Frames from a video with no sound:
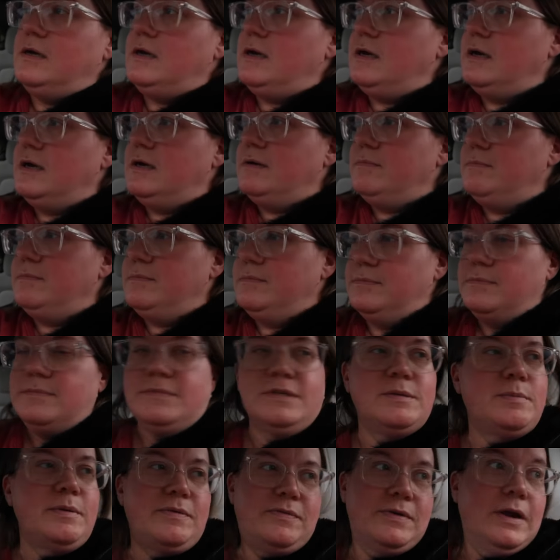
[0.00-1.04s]

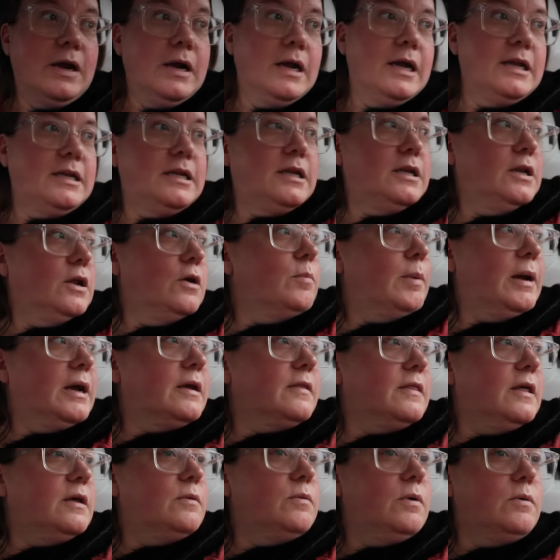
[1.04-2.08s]
To be fair, I didn't know
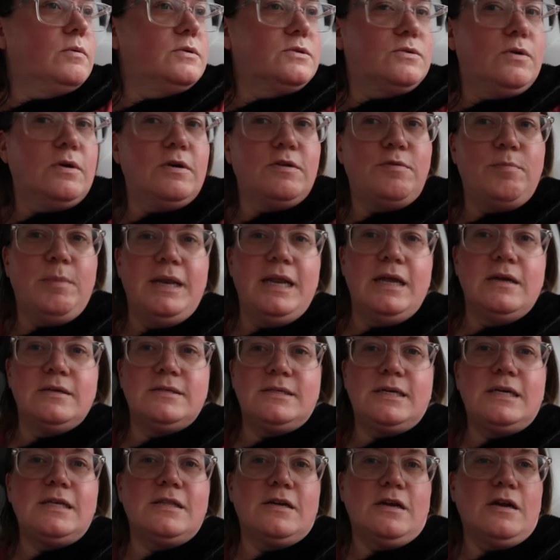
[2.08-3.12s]
back then what was wrong with my
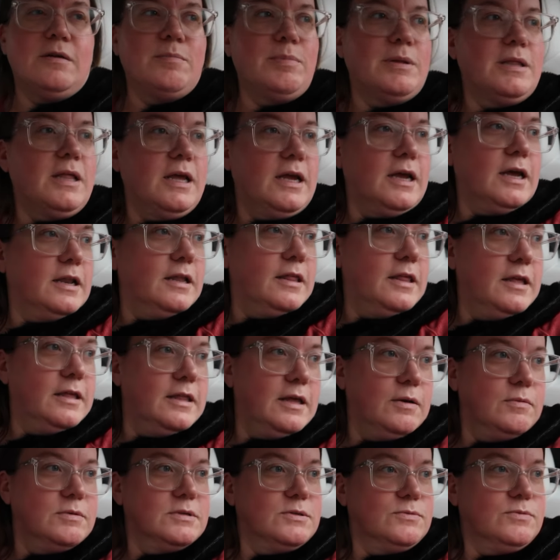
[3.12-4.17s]
nails either, but like I think
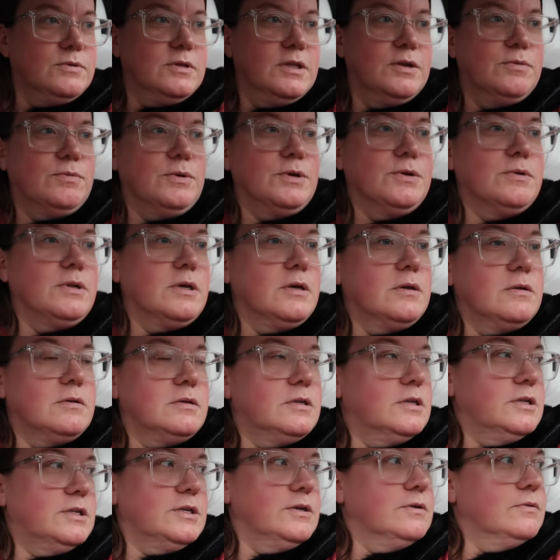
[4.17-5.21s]
that was really rude
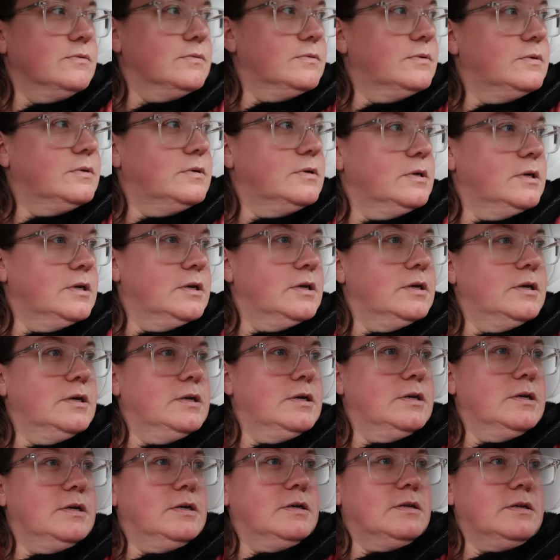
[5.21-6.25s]
to do
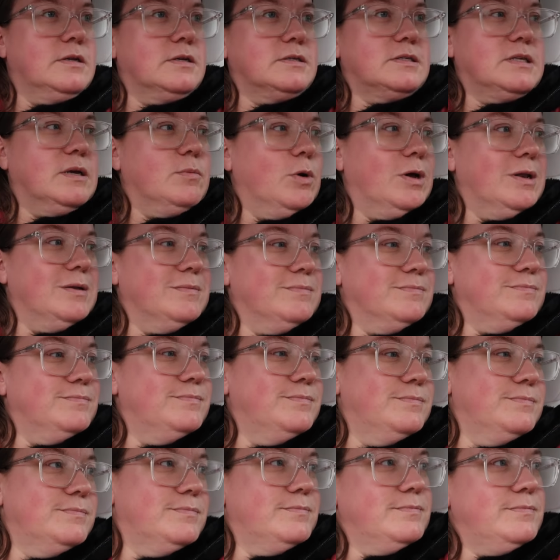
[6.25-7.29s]
to someone
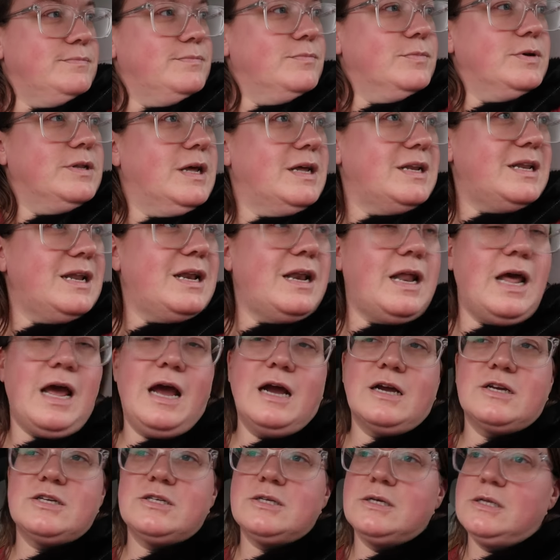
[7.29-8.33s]
when I didn't
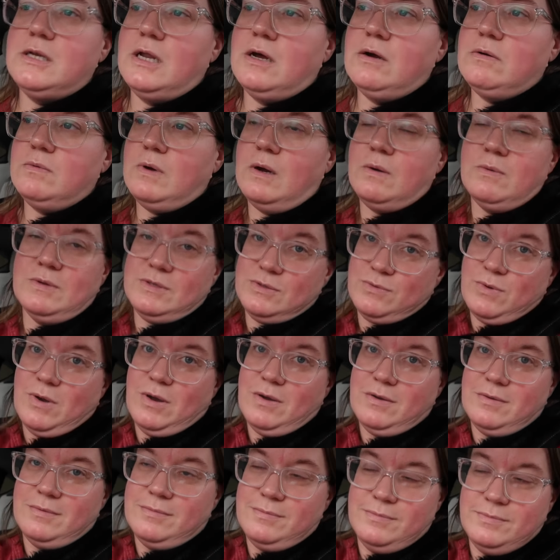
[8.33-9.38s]
actually know what was
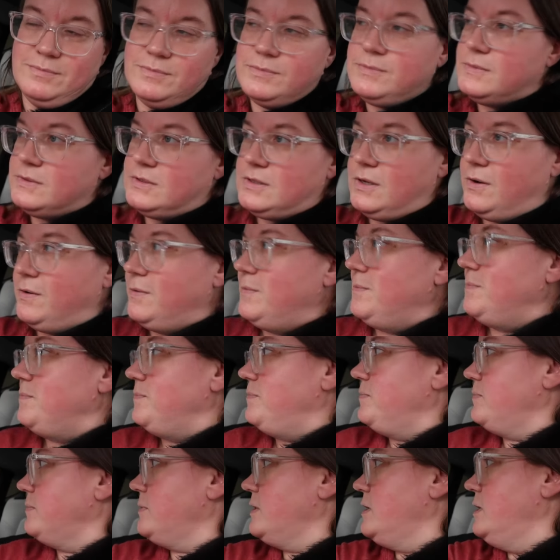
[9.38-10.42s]
wrong. So
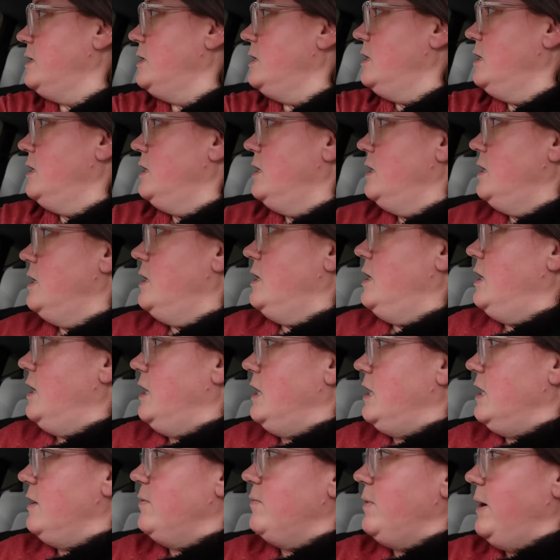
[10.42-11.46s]

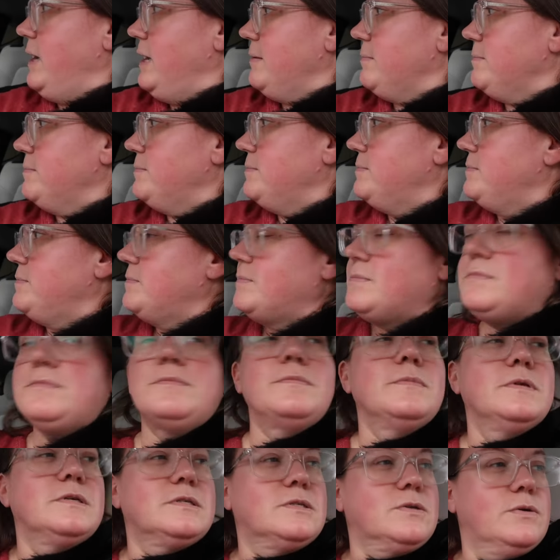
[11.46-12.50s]
anyway,
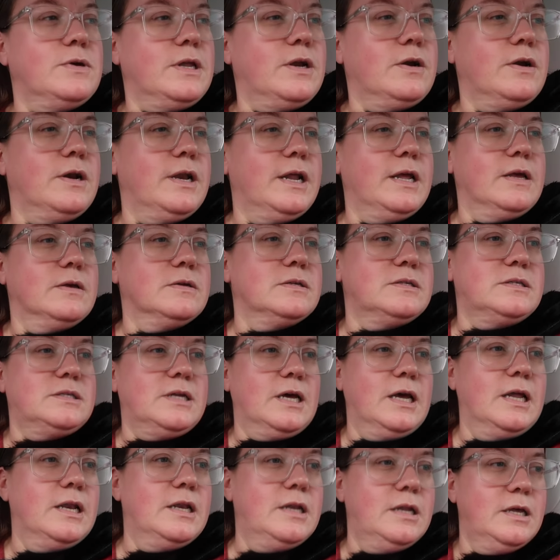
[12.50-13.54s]
let's go get our nails
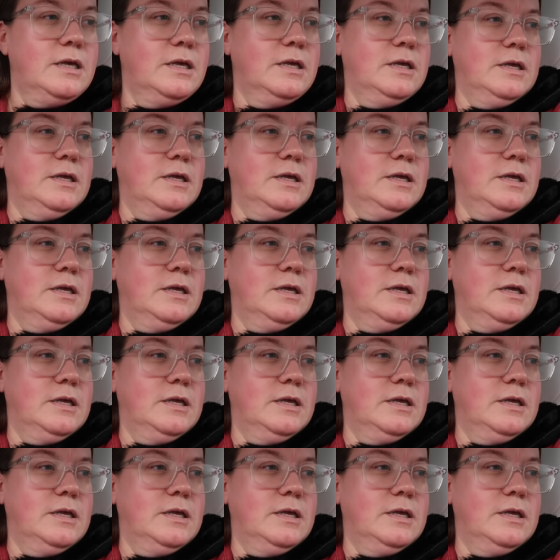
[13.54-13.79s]
done.